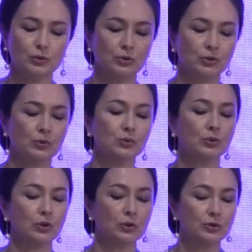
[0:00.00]
to school
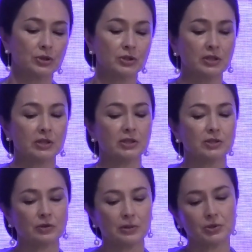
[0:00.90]
closures and
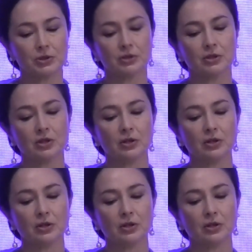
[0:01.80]
disruption